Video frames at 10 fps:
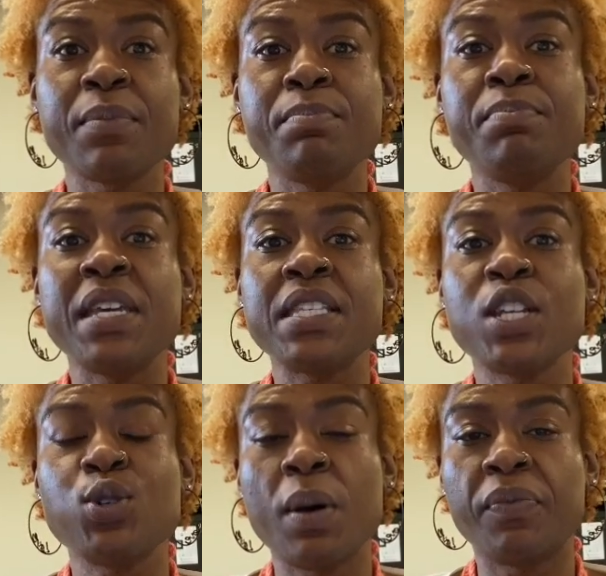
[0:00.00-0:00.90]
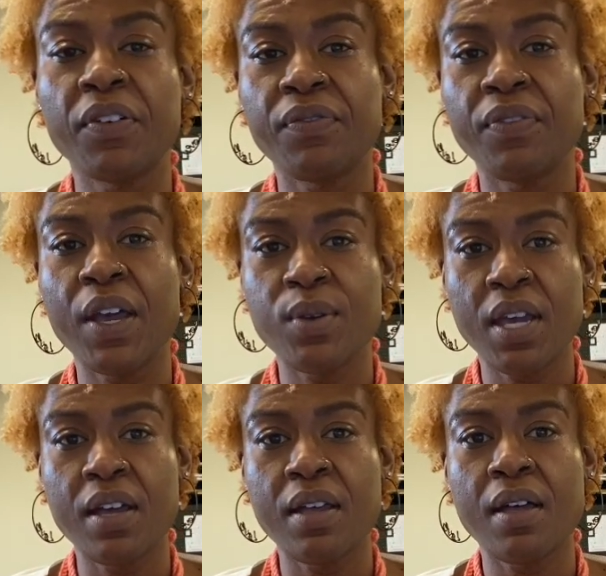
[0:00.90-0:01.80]
may set you up for
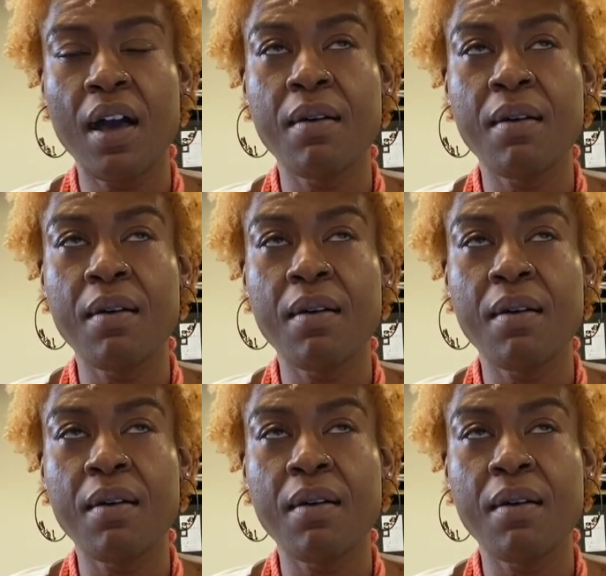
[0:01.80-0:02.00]
failure,